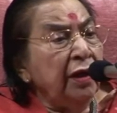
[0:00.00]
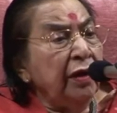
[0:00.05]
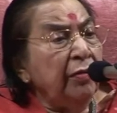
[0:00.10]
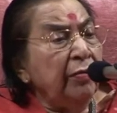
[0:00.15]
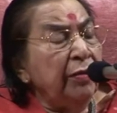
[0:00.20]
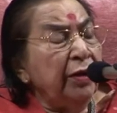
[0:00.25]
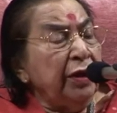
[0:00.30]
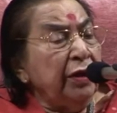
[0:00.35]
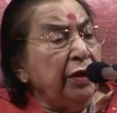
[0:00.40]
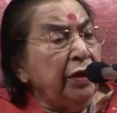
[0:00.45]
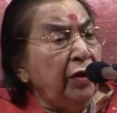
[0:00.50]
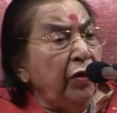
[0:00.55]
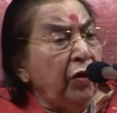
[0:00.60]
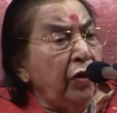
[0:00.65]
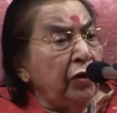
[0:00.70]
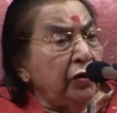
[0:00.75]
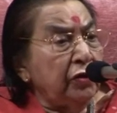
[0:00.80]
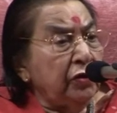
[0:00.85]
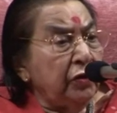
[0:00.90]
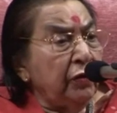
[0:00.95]
But
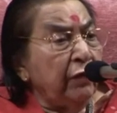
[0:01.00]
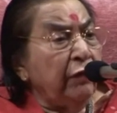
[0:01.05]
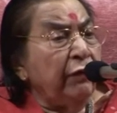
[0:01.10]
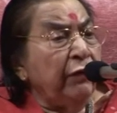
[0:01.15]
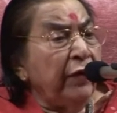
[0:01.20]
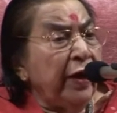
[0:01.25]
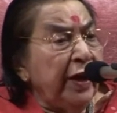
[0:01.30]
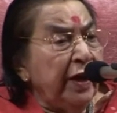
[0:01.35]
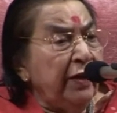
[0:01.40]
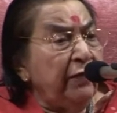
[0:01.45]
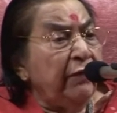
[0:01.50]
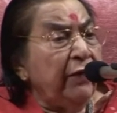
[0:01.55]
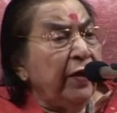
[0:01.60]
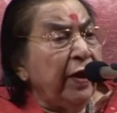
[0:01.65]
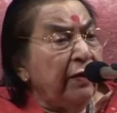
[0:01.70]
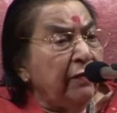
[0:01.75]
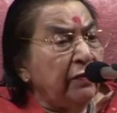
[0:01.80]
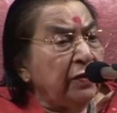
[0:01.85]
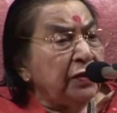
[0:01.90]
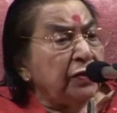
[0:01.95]
lots of wild
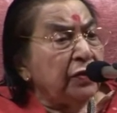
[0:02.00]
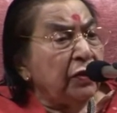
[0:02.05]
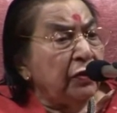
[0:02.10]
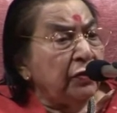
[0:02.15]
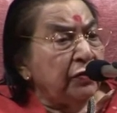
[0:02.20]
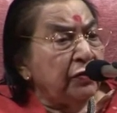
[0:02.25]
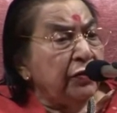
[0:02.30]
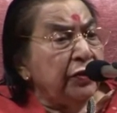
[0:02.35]
flowers also